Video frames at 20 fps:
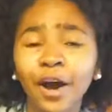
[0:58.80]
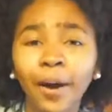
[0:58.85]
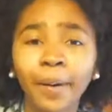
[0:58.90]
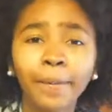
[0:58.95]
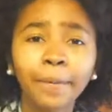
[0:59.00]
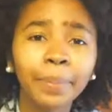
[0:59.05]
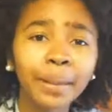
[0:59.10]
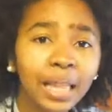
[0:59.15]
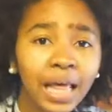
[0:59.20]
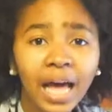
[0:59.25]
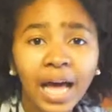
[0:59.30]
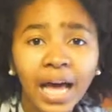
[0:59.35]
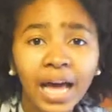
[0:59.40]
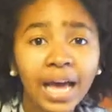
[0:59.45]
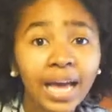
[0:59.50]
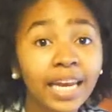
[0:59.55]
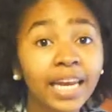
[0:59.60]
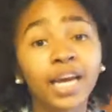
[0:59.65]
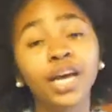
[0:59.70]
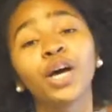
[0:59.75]
our
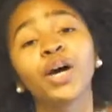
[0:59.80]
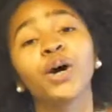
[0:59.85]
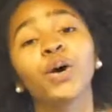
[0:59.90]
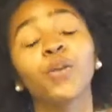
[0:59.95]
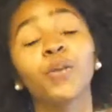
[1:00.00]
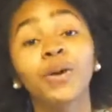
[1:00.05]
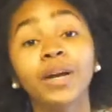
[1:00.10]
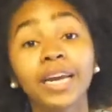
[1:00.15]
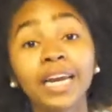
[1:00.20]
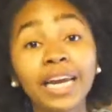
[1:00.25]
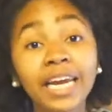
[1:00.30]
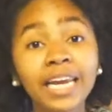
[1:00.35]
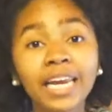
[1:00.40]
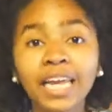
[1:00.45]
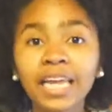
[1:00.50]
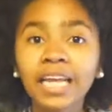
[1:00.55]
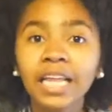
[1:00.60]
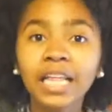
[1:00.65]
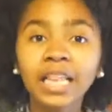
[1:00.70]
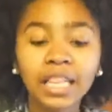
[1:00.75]
blood. We're
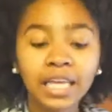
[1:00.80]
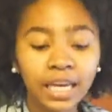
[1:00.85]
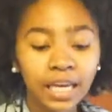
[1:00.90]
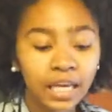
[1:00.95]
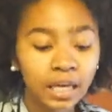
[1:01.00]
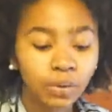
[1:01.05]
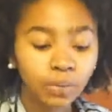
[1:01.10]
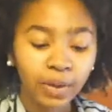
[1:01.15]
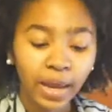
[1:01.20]
eating clean.